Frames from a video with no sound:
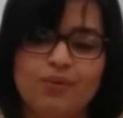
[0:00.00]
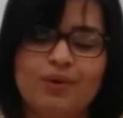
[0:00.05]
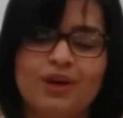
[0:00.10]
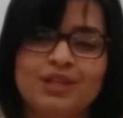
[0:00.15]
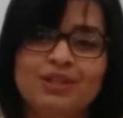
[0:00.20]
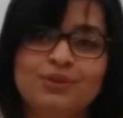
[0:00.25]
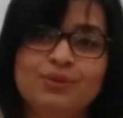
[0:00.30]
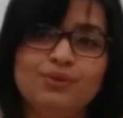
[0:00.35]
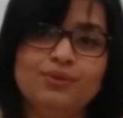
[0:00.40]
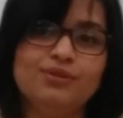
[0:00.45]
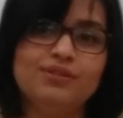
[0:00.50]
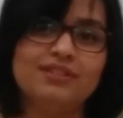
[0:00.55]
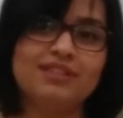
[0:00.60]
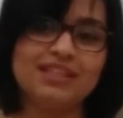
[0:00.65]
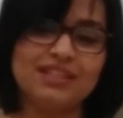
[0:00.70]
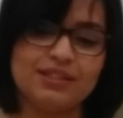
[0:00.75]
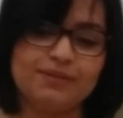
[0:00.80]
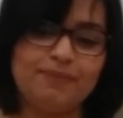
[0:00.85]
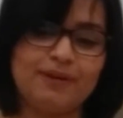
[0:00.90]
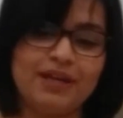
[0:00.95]
One who
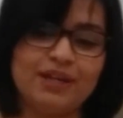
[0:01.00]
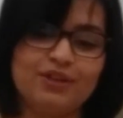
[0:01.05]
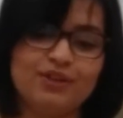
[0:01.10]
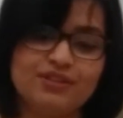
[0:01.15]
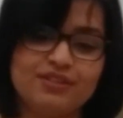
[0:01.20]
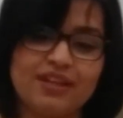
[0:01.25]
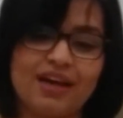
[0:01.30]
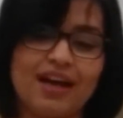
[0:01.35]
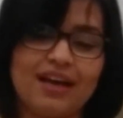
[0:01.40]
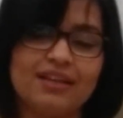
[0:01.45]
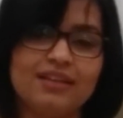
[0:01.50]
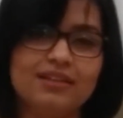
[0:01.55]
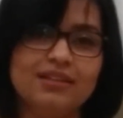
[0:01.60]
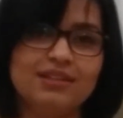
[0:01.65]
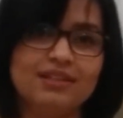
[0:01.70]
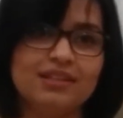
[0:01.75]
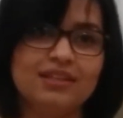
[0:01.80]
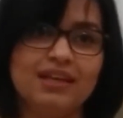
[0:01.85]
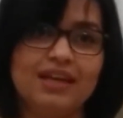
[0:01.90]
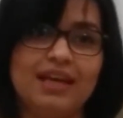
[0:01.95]
sticks by your side
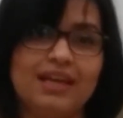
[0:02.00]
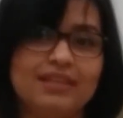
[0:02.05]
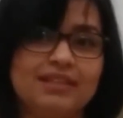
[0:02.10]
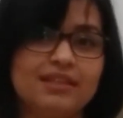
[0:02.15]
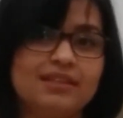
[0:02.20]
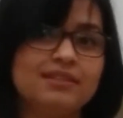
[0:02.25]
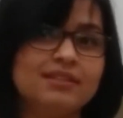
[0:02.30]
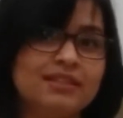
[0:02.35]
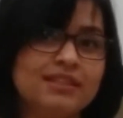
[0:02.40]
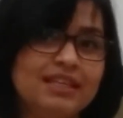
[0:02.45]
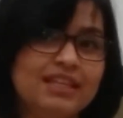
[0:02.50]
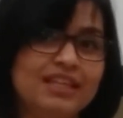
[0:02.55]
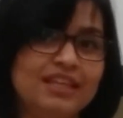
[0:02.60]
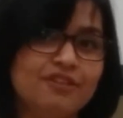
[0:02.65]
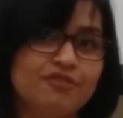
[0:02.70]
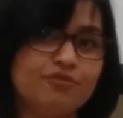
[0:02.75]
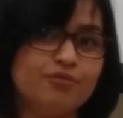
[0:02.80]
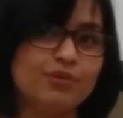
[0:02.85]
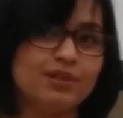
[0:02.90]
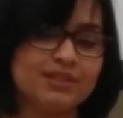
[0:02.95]
and doesn't
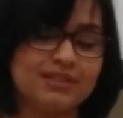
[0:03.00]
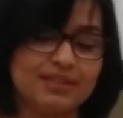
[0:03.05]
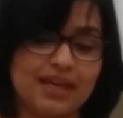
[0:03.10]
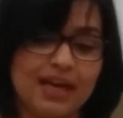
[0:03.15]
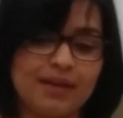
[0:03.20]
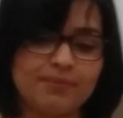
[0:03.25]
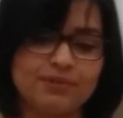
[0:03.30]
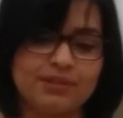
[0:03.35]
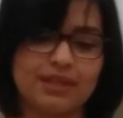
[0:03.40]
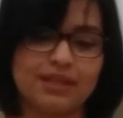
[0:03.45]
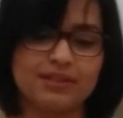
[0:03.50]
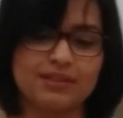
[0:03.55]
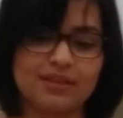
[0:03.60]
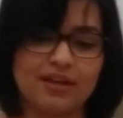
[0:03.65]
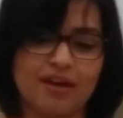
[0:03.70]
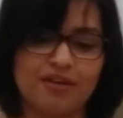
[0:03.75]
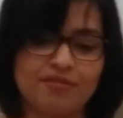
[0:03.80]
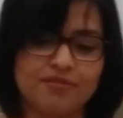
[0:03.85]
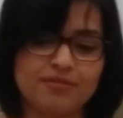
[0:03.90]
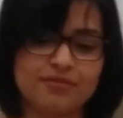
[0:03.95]
leave when times get
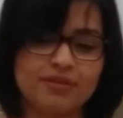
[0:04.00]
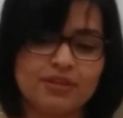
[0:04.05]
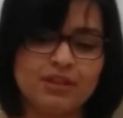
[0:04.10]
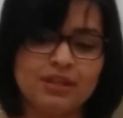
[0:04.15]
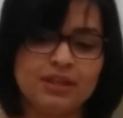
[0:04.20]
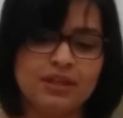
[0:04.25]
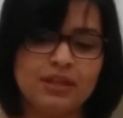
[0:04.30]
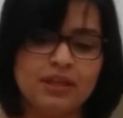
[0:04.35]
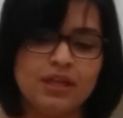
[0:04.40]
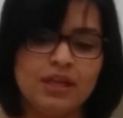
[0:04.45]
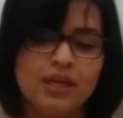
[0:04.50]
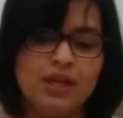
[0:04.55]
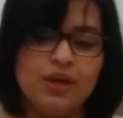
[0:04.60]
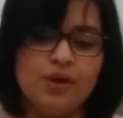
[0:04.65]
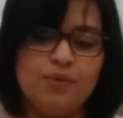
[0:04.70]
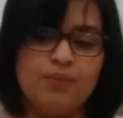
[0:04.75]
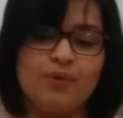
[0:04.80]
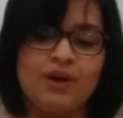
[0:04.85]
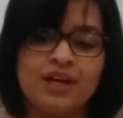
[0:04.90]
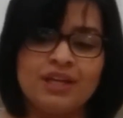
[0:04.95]
tough.
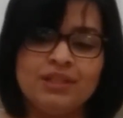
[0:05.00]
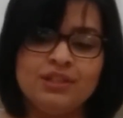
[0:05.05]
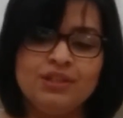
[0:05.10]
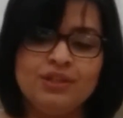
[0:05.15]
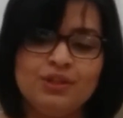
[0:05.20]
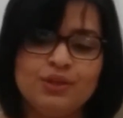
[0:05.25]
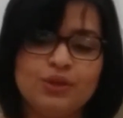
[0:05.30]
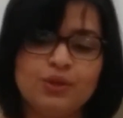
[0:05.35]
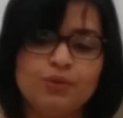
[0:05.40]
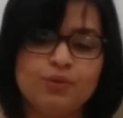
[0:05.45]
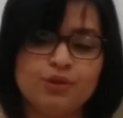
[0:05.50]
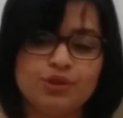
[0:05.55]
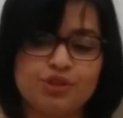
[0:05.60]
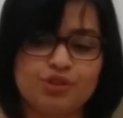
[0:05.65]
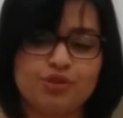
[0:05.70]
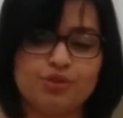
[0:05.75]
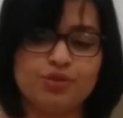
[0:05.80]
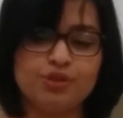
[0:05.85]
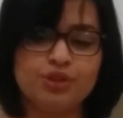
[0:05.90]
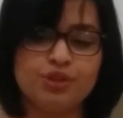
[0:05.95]
One who will
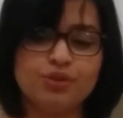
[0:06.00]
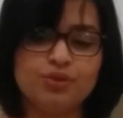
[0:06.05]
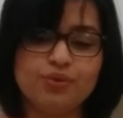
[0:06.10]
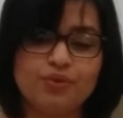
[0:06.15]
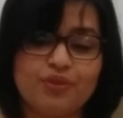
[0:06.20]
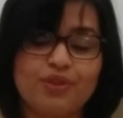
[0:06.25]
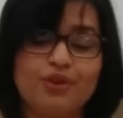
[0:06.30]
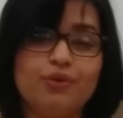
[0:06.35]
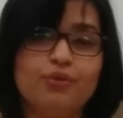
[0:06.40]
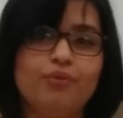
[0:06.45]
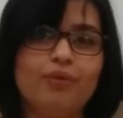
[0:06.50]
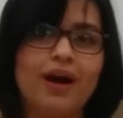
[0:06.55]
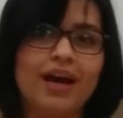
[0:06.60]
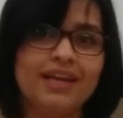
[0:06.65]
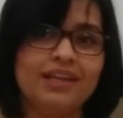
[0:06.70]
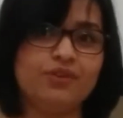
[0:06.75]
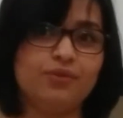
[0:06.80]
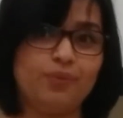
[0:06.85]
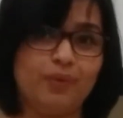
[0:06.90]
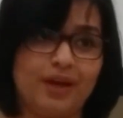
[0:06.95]
show you the
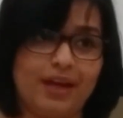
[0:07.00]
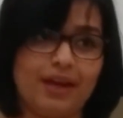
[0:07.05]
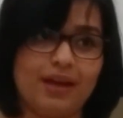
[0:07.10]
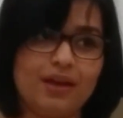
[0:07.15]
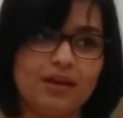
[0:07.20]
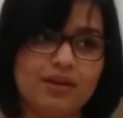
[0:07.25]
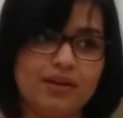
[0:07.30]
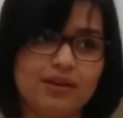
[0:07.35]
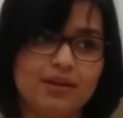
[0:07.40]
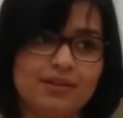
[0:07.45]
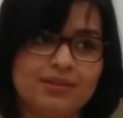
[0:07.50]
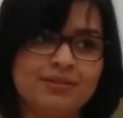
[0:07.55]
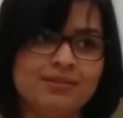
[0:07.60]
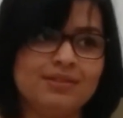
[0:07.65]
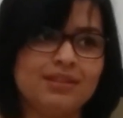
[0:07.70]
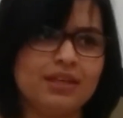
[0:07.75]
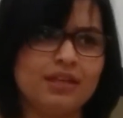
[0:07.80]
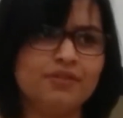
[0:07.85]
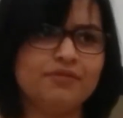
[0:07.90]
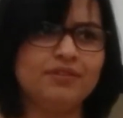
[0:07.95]
right way
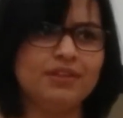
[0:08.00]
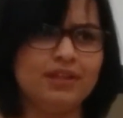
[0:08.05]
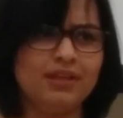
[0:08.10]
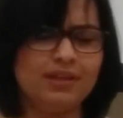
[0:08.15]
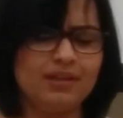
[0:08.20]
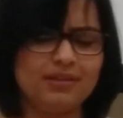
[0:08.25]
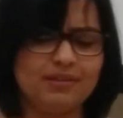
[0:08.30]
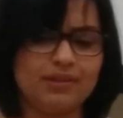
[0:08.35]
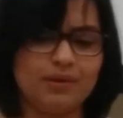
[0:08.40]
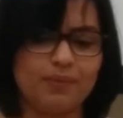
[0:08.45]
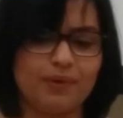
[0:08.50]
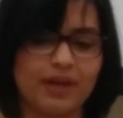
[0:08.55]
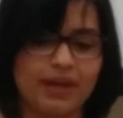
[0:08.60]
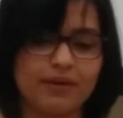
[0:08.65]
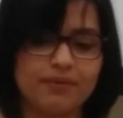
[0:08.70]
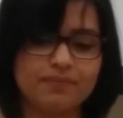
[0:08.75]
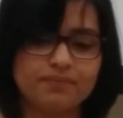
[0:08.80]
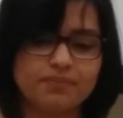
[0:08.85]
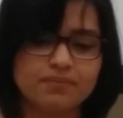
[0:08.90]
instead of the easy way.